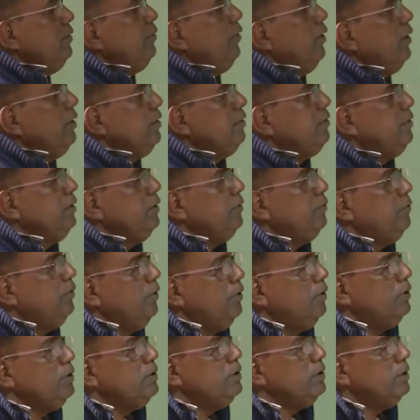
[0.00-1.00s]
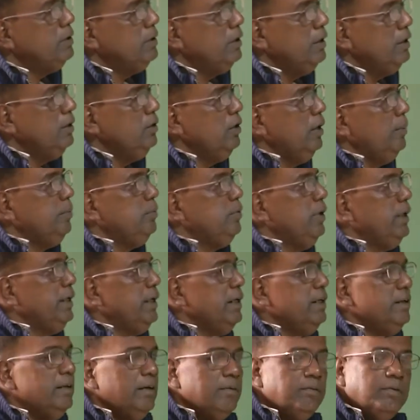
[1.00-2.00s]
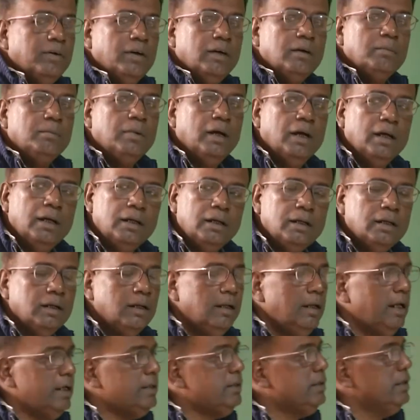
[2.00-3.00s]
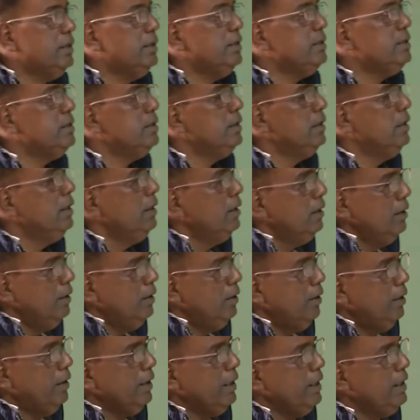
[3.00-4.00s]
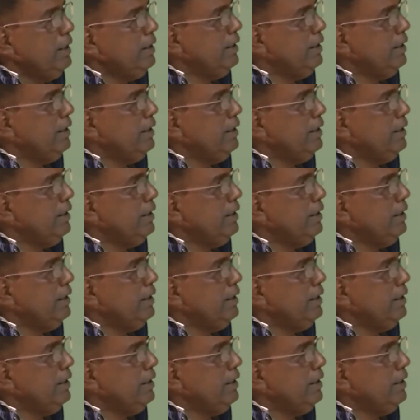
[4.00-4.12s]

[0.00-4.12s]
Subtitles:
for a stick force, you have to again refer my lectures or any